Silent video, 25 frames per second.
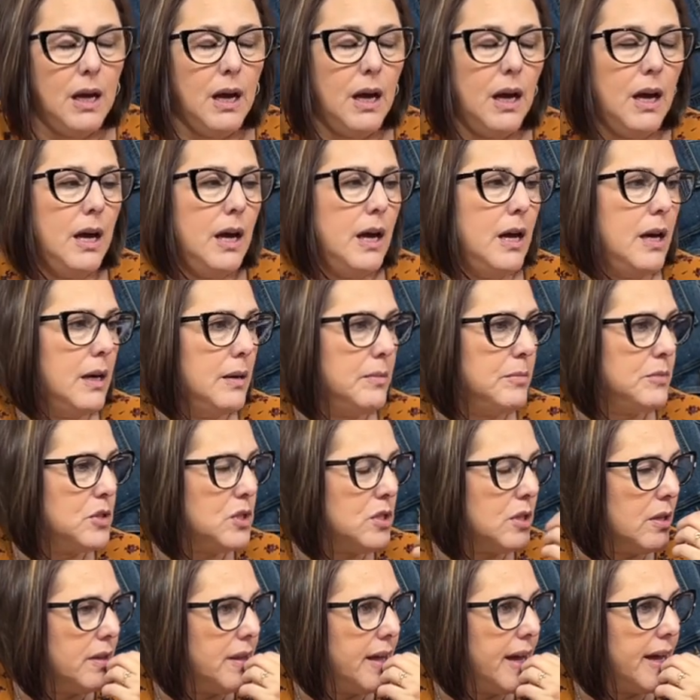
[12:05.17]
Um,
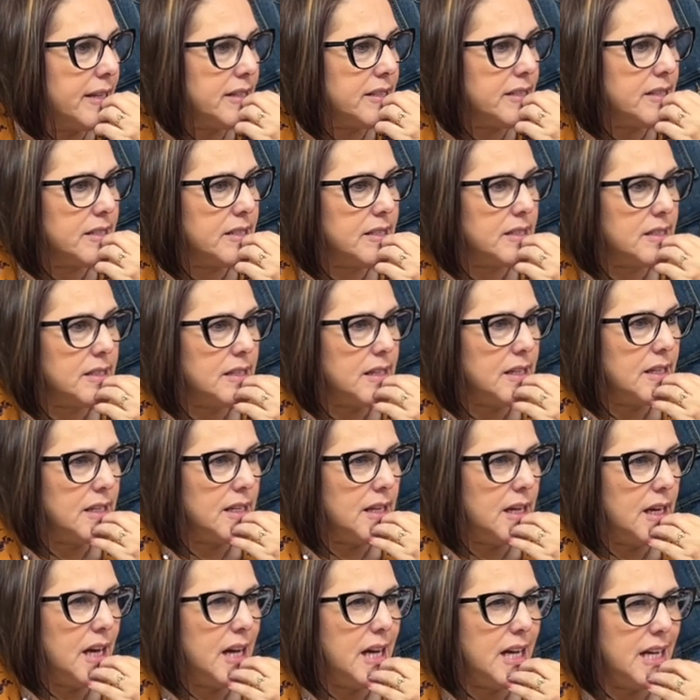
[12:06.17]
so that's,
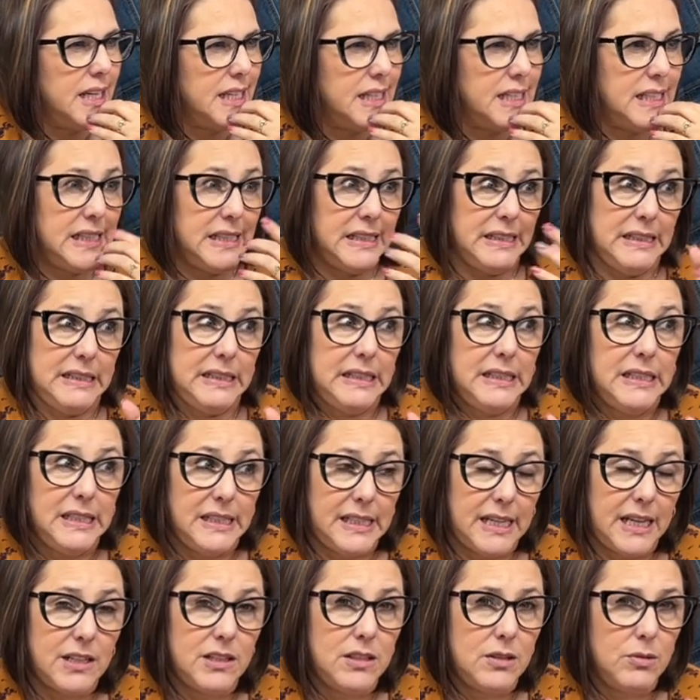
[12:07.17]

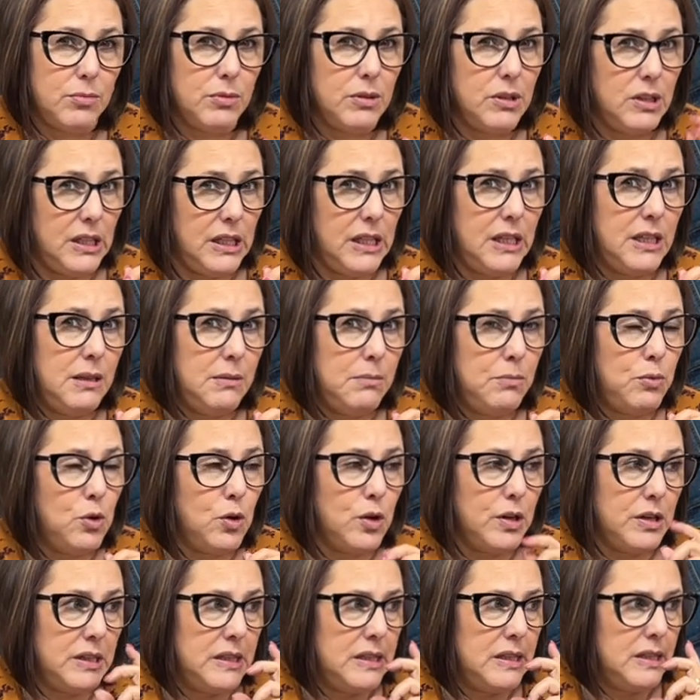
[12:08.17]
that's really an
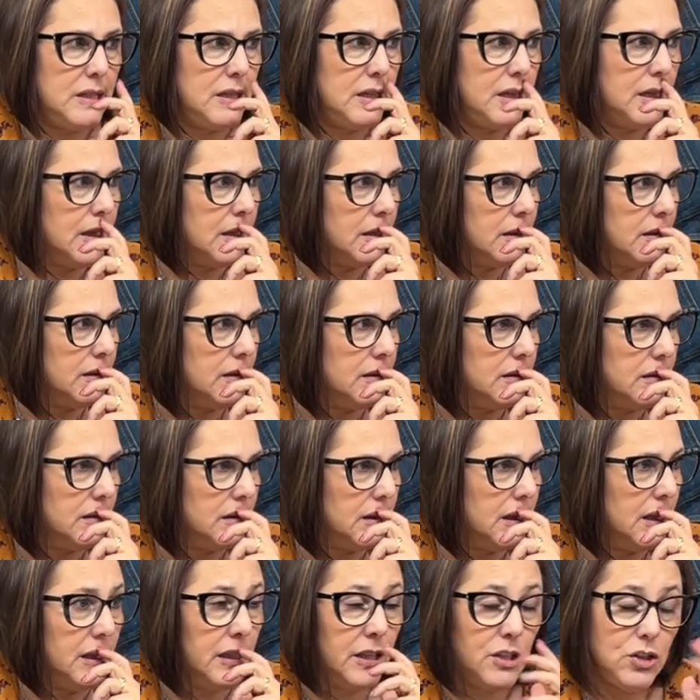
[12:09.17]
important thing.
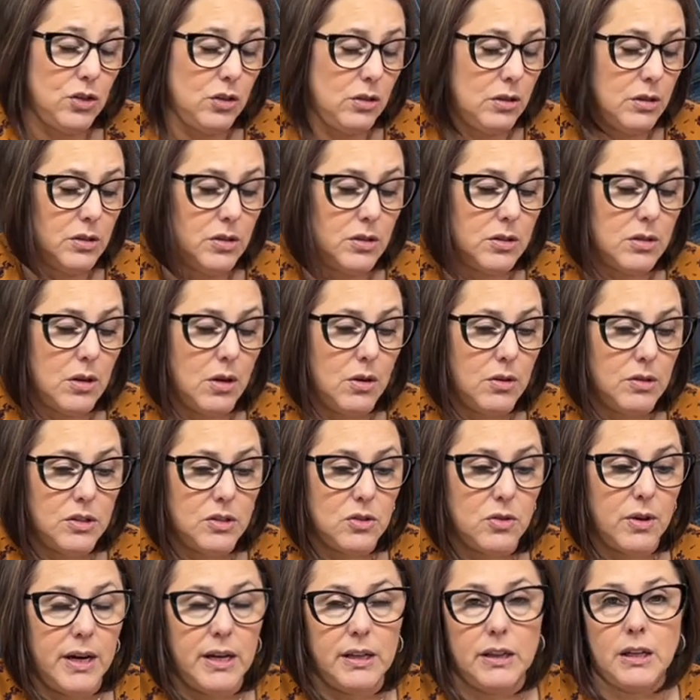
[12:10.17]
Unless you can sew a
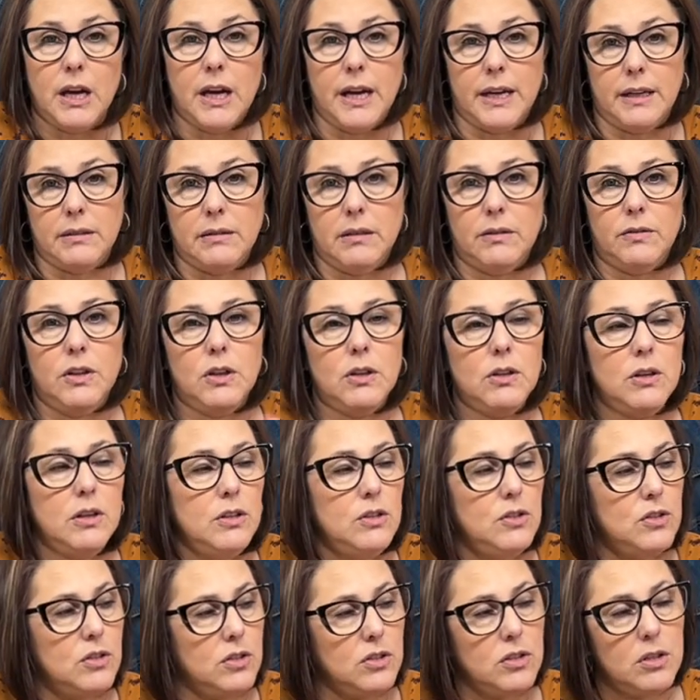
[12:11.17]
straight line. If you can
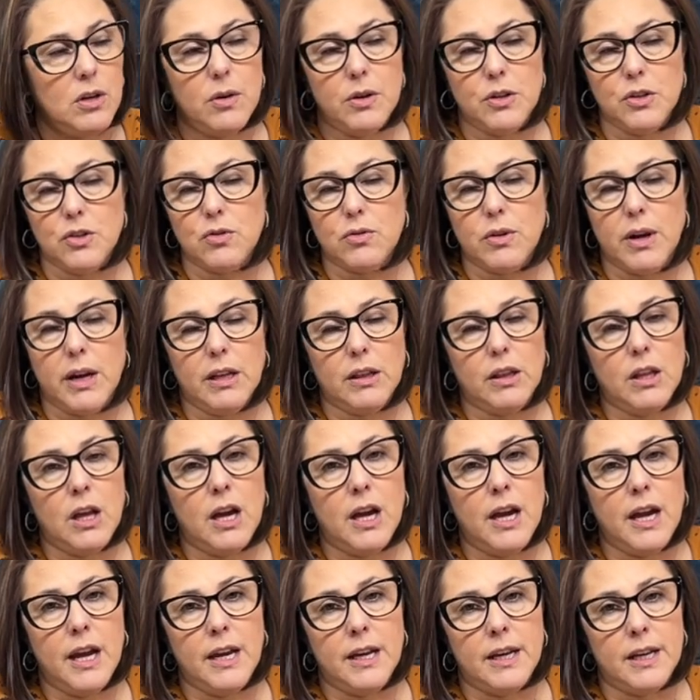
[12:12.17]
just sew a straight
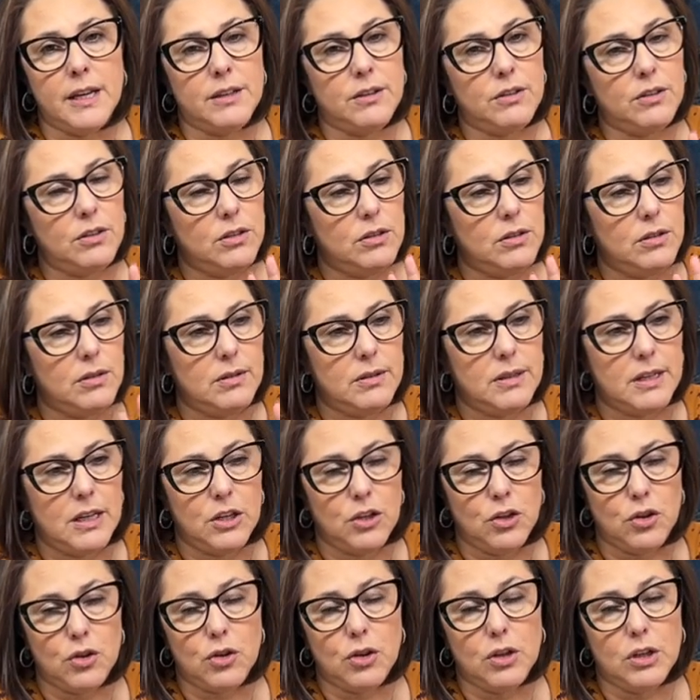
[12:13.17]
line and then
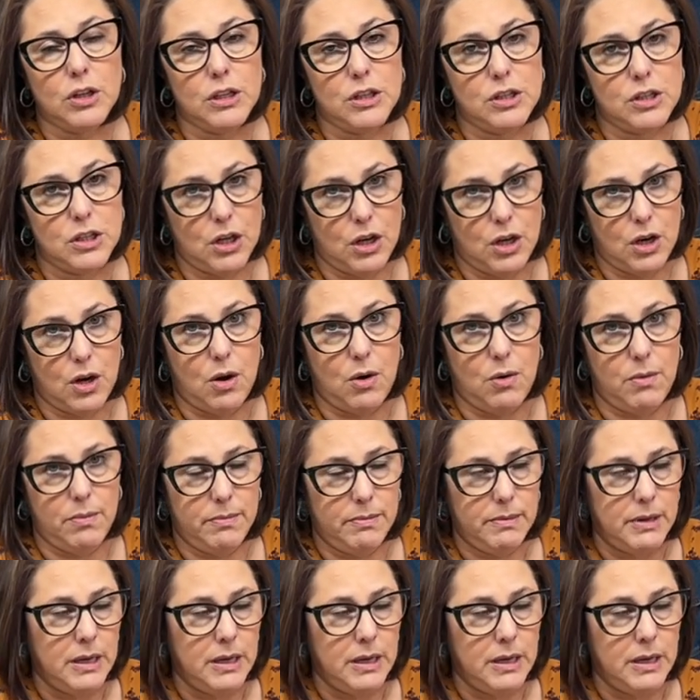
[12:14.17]
you're good to go.